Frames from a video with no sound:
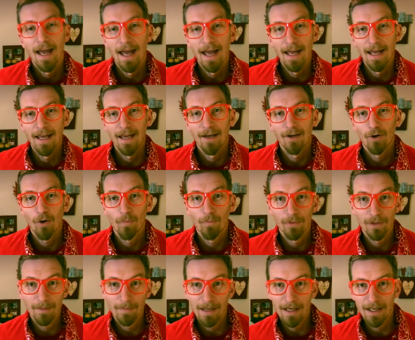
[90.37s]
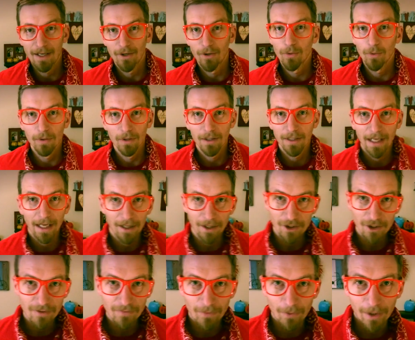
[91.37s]
and hopefully make it a cool
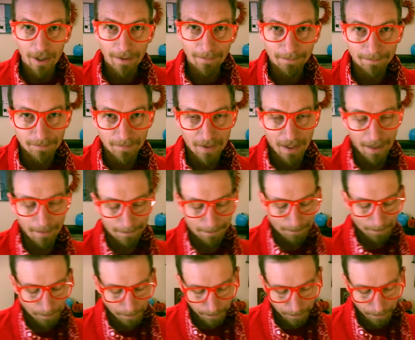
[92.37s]
analogy for you, okay?